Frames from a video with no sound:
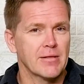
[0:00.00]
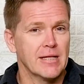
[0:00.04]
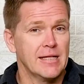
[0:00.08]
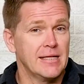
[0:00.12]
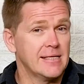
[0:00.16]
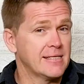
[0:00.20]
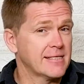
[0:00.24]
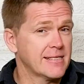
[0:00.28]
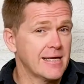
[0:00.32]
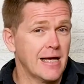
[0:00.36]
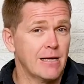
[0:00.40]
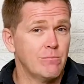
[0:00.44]

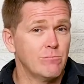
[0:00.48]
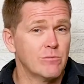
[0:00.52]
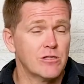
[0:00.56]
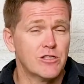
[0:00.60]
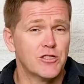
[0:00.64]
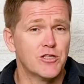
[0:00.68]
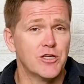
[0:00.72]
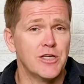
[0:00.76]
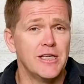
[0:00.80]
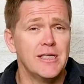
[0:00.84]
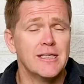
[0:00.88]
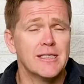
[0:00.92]
The same with
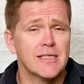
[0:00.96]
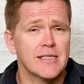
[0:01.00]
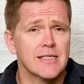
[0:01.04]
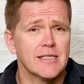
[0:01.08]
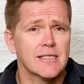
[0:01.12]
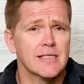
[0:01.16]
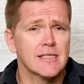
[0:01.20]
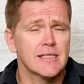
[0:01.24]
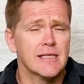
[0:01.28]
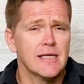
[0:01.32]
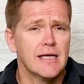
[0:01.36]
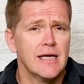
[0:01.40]

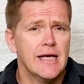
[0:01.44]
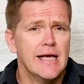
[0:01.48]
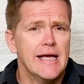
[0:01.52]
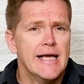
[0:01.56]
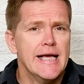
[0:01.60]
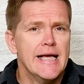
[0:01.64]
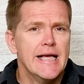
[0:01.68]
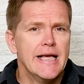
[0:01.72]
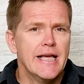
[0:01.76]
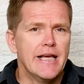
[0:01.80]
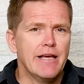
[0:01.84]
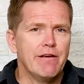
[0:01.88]
Jesus.
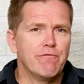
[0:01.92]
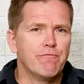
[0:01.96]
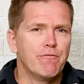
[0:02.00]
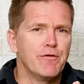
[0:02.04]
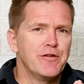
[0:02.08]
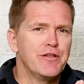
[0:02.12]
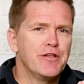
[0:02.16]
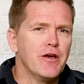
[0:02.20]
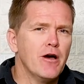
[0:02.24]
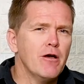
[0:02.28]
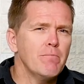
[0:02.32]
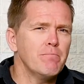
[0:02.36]
If
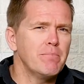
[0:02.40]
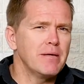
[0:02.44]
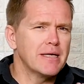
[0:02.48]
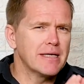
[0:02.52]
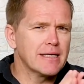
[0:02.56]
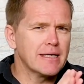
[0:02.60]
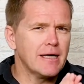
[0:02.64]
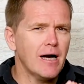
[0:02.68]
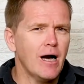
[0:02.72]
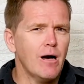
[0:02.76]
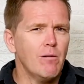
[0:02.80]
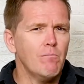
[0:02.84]
we don't
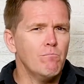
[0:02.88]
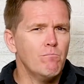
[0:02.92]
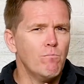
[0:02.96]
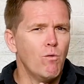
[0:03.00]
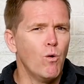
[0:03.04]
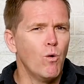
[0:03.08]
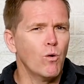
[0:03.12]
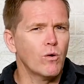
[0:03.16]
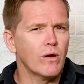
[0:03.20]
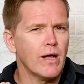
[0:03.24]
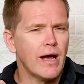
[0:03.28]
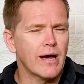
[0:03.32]
become
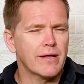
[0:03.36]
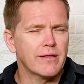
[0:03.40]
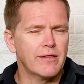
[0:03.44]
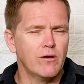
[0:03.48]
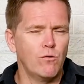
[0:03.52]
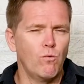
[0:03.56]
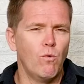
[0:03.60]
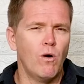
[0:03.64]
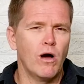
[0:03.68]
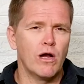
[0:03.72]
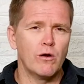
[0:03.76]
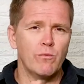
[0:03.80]
more like
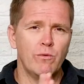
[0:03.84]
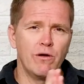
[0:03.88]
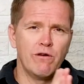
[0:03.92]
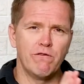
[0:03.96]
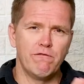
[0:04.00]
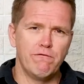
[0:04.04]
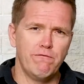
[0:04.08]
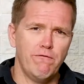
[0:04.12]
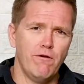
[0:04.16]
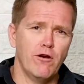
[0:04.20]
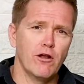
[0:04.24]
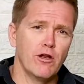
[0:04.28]
the one we're
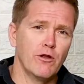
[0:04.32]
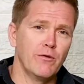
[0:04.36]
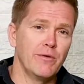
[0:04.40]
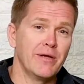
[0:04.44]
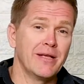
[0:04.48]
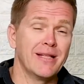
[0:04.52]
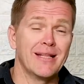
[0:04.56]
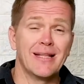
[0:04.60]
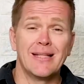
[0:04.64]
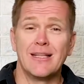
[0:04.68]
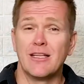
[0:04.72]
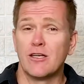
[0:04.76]

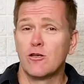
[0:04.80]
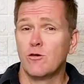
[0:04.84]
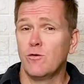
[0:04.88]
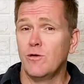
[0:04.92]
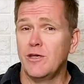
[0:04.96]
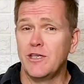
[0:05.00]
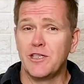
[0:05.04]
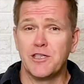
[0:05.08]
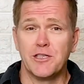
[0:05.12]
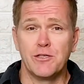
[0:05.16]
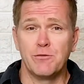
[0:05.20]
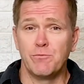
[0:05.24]
following, then the
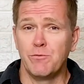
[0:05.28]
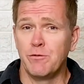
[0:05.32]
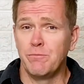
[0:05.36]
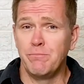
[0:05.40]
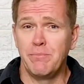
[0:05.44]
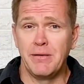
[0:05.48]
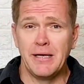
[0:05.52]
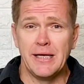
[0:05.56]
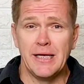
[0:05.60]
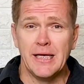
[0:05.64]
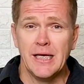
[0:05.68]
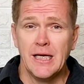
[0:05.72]
question would
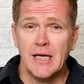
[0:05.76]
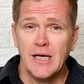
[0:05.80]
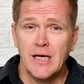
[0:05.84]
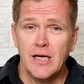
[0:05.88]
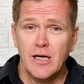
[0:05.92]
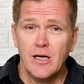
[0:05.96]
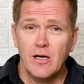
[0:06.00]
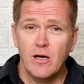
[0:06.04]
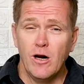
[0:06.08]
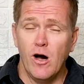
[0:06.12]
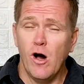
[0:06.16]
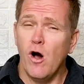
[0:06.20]
be,
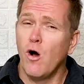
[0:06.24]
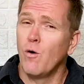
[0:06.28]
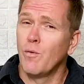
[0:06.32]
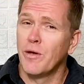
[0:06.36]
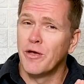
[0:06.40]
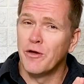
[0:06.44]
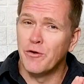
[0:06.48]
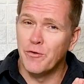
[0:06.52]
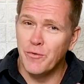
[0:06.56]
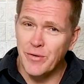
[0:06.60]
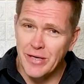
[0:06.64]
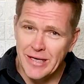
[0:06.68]
are
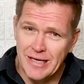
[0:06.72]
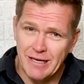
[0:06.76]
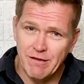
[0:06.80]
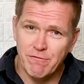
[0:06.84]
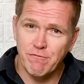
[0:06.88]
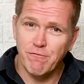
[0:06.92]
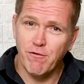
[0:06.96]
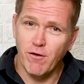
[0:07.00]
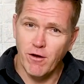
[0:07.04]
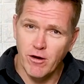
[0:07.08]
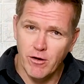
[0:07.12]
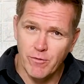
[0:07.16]
we really
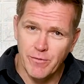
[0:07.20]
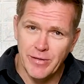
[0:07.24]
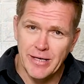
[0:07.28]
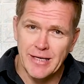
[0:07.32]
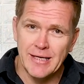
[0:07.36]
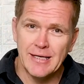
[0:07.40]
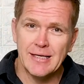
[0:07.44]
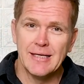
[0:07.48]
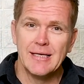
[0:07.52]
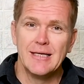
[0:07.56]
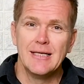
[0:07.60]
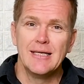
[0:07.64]

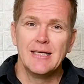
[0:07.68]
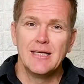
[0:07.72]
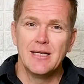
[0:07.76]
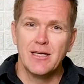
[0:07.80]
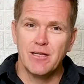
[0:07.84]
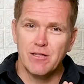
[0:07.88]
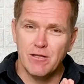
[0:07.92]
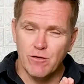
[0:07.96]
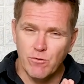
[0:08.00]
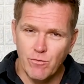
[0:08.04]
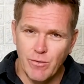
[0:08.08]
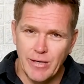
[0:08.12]
following
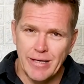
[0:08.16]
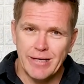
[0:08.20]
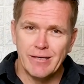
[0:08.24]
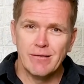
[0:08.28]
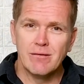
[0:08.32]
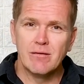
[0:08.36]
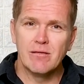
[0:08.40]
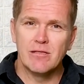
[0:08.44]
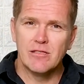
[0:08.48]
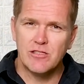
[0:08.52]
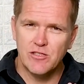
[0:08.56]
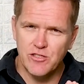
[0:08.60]
the
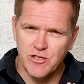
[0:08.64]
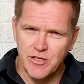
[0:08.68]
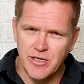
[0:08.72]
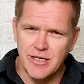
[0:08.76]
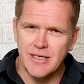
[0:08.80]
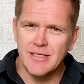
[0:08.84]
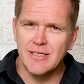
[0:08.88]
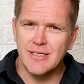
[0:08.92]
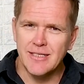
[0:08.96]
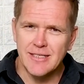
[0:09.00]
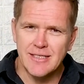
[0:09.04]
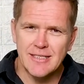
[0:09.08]
real
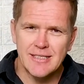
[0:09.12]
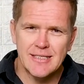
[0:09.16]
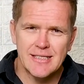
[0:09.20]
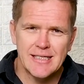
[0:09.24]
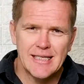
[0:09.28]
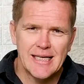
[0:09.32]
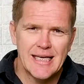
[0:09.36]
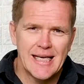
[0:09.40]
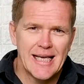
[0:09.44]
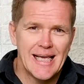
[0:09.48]
Jesus?